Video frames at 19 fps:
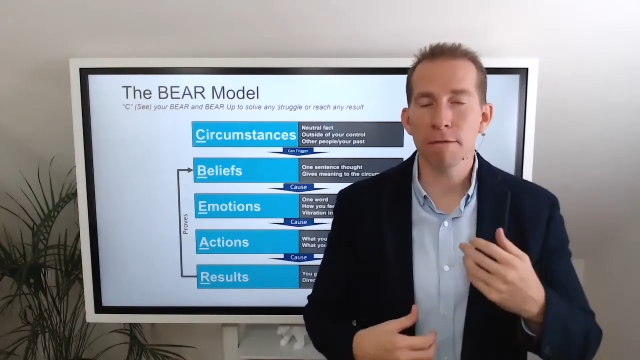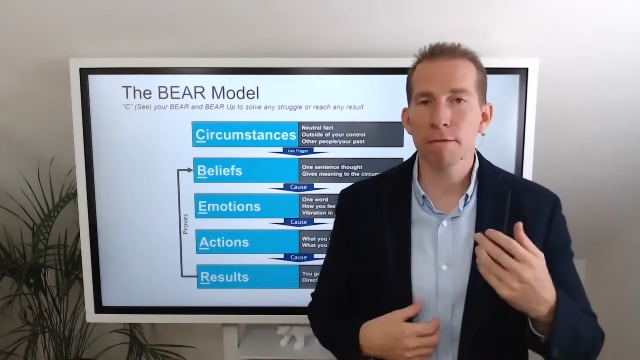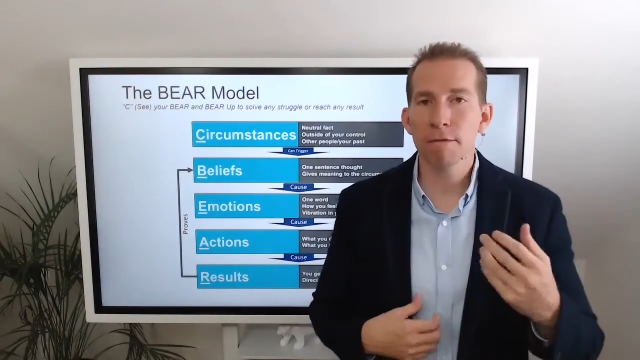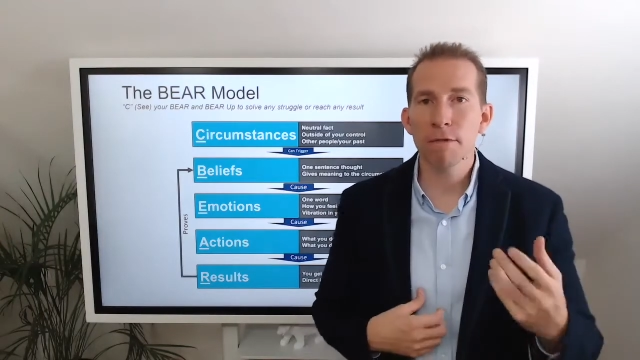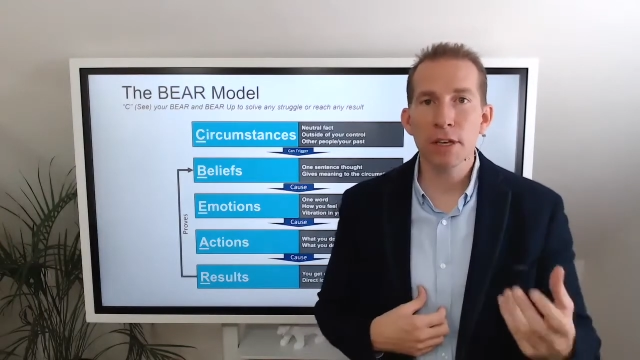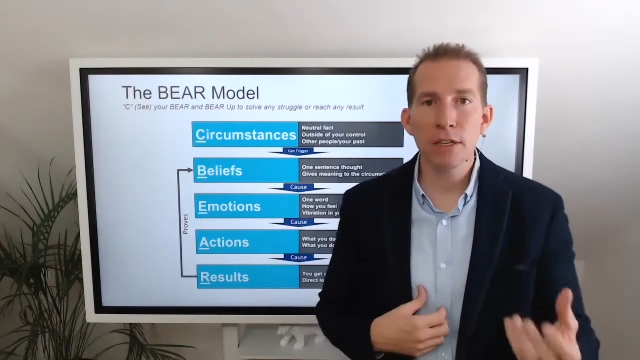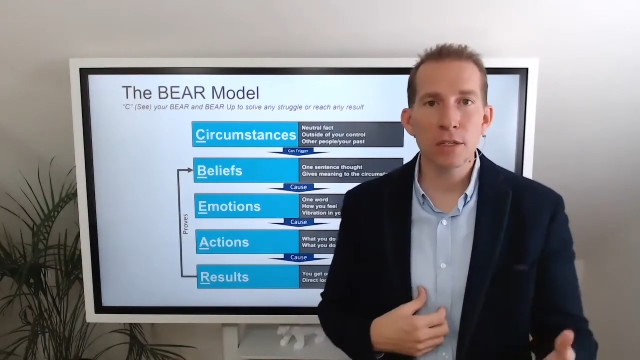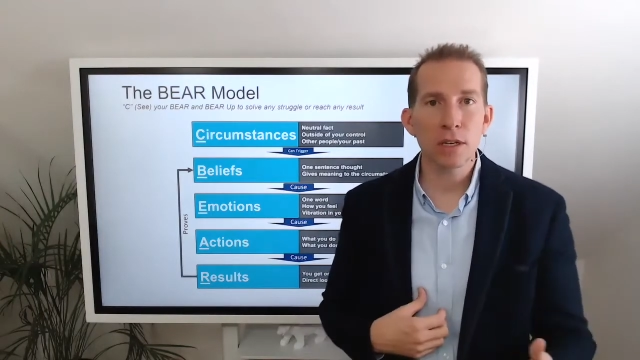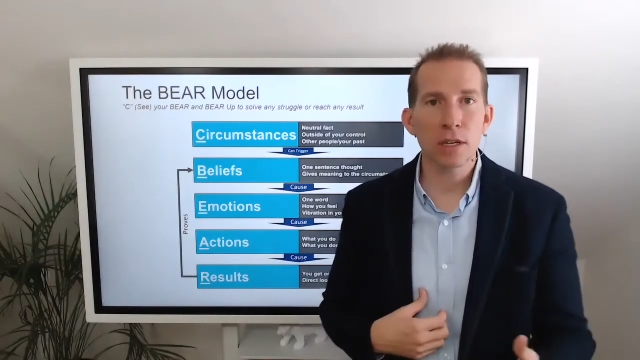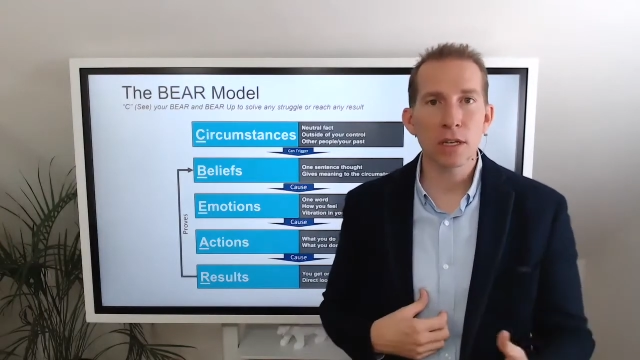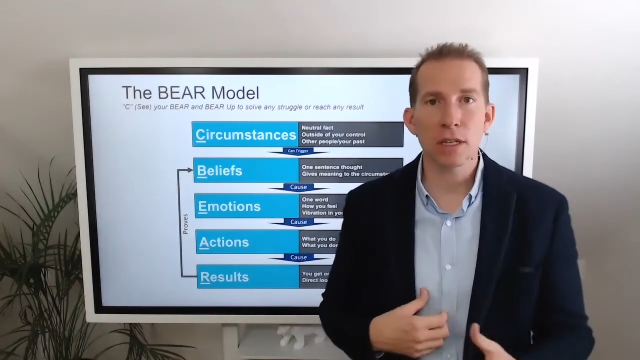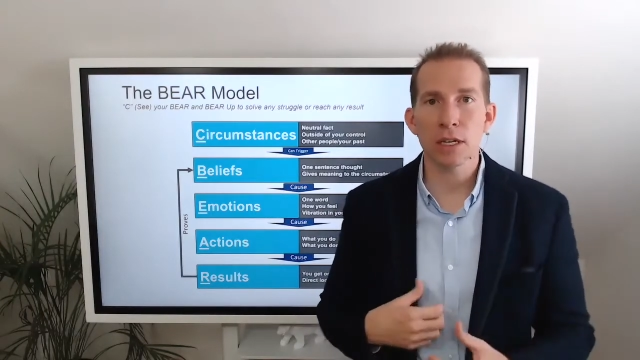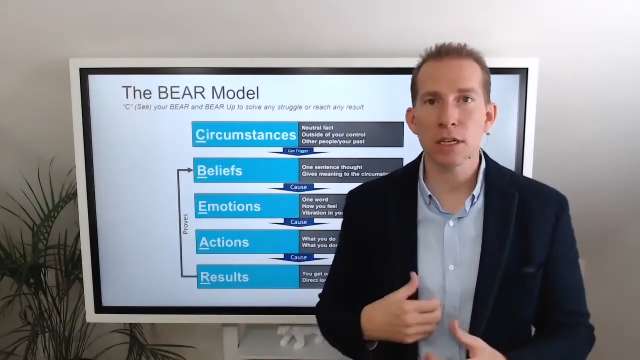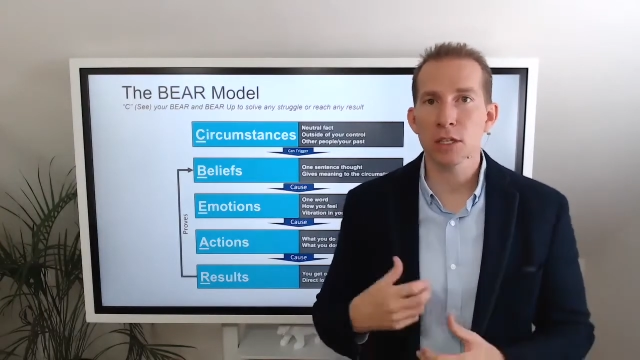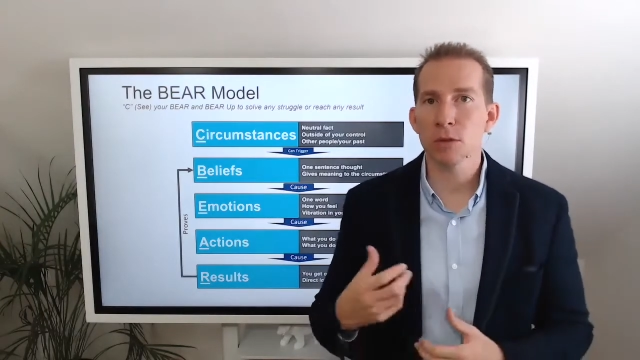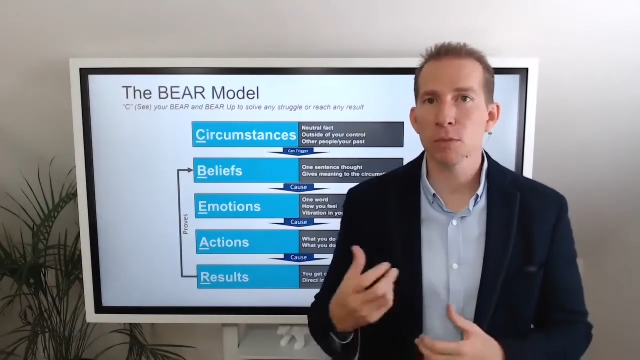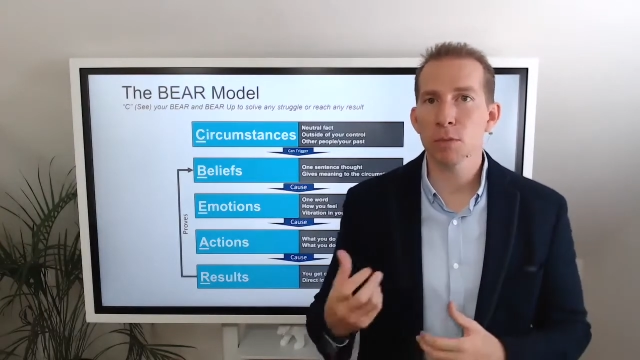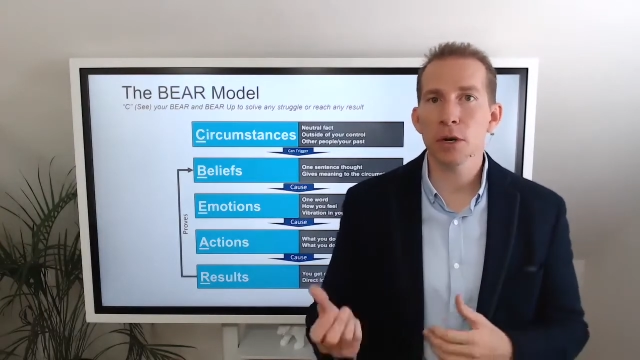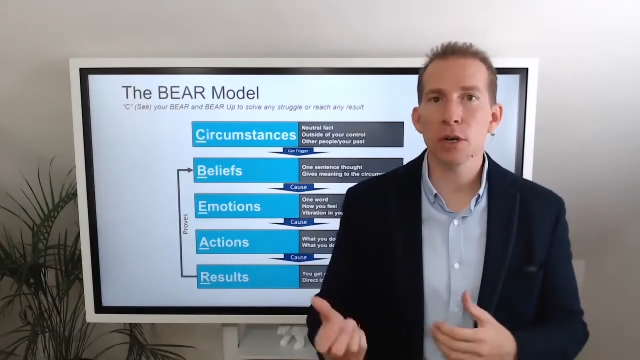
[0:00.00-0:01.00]
physically,
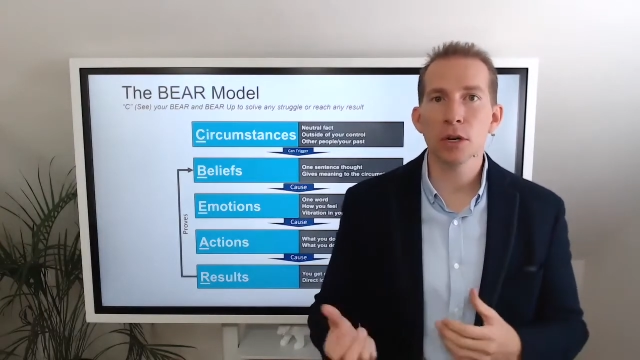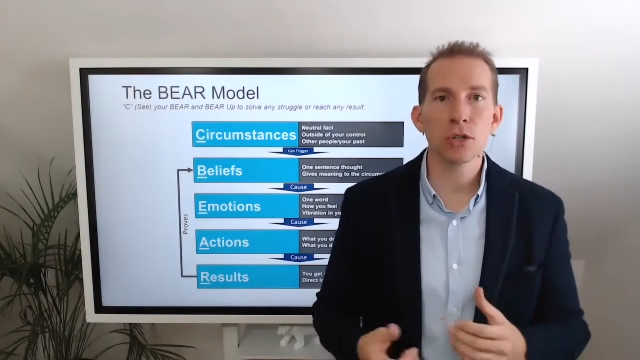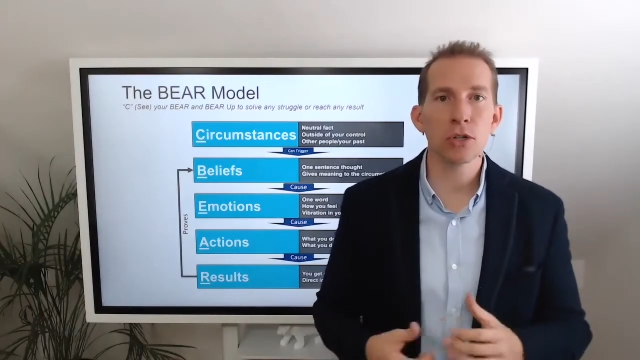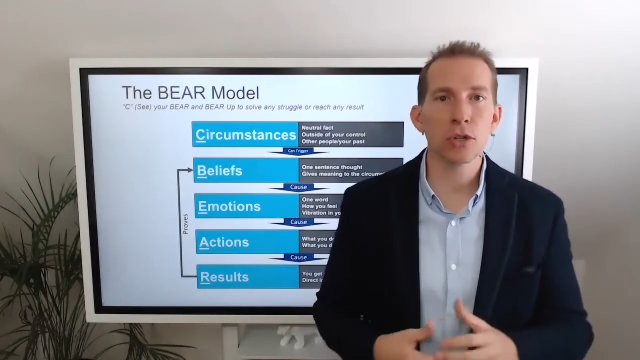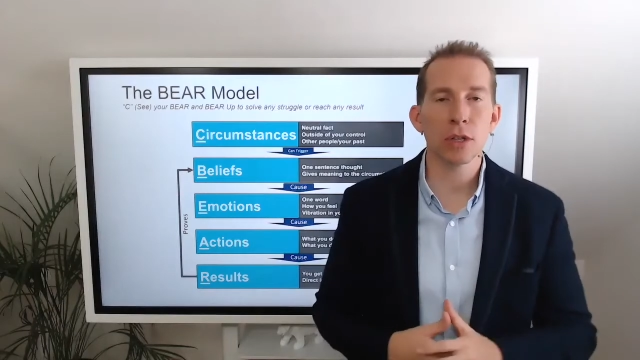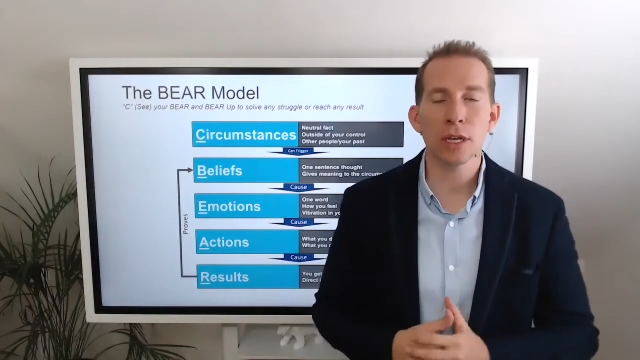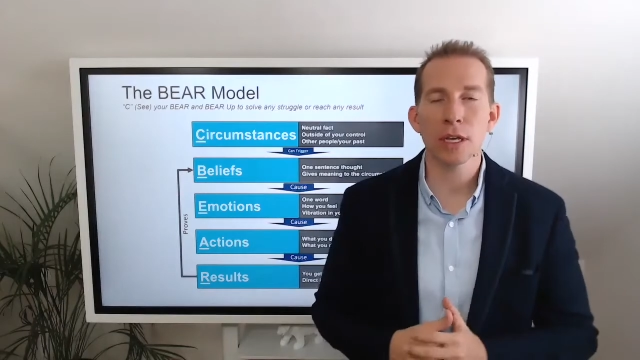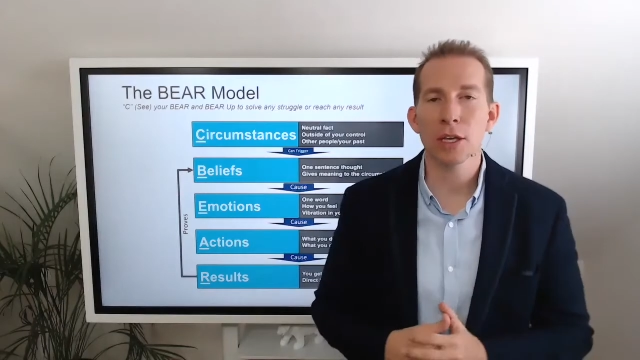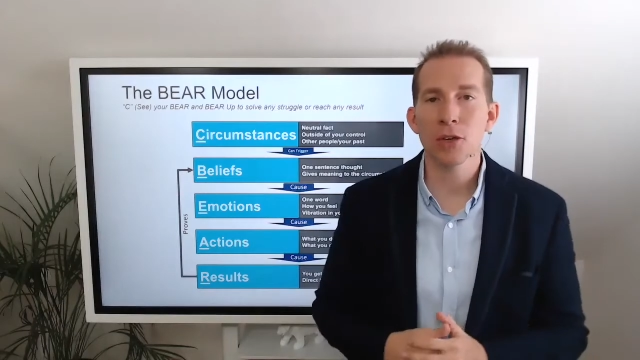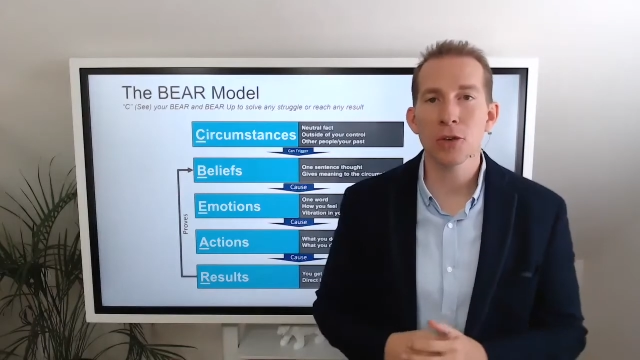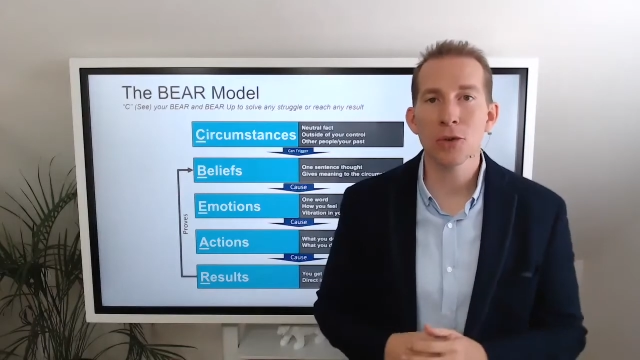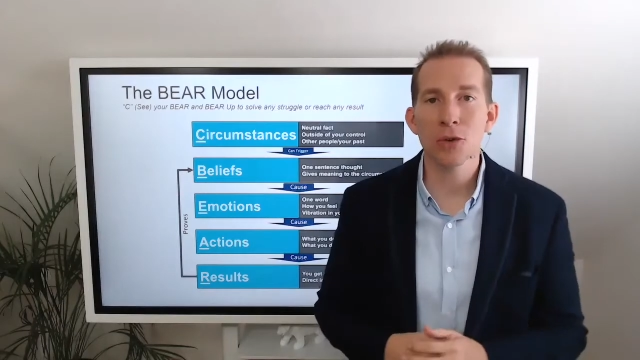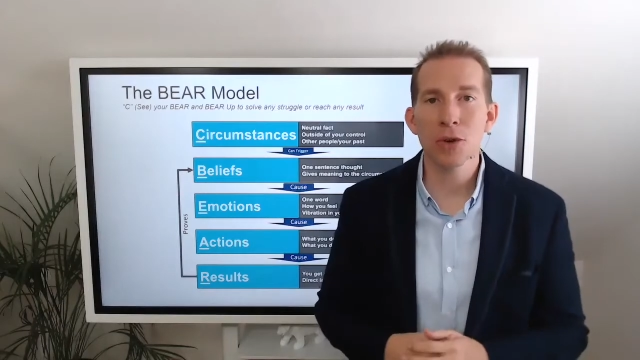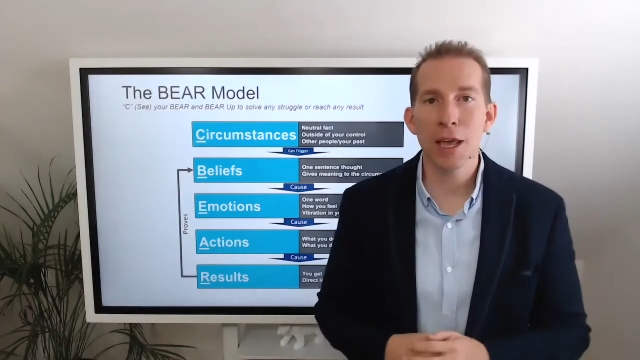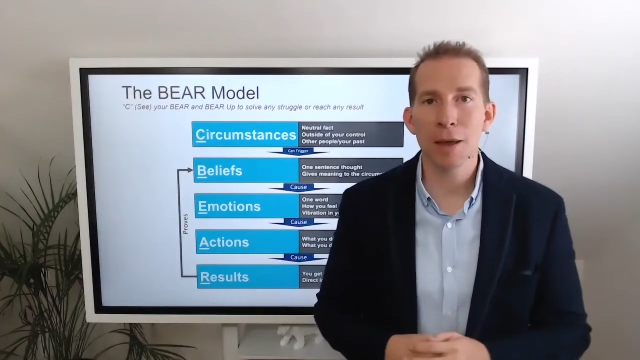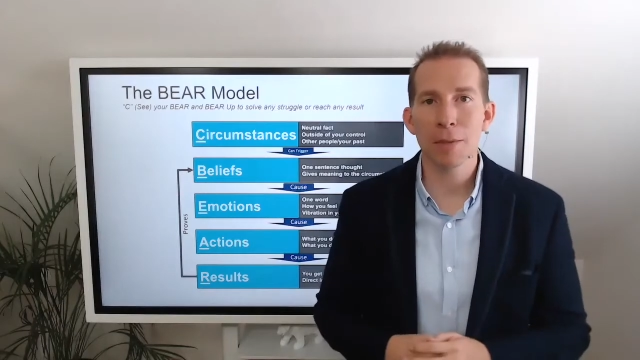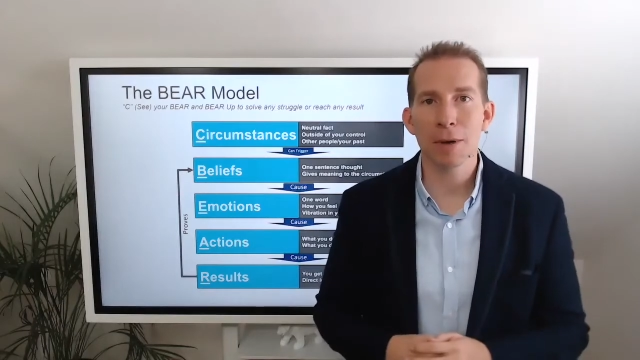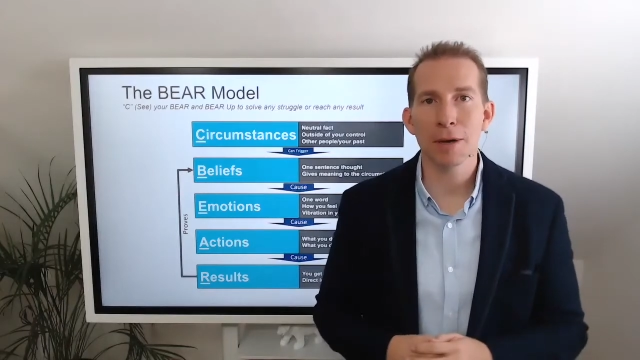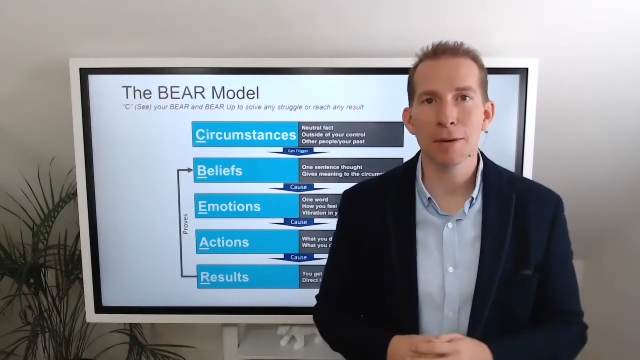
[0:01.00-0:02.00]
spiritually, you name it.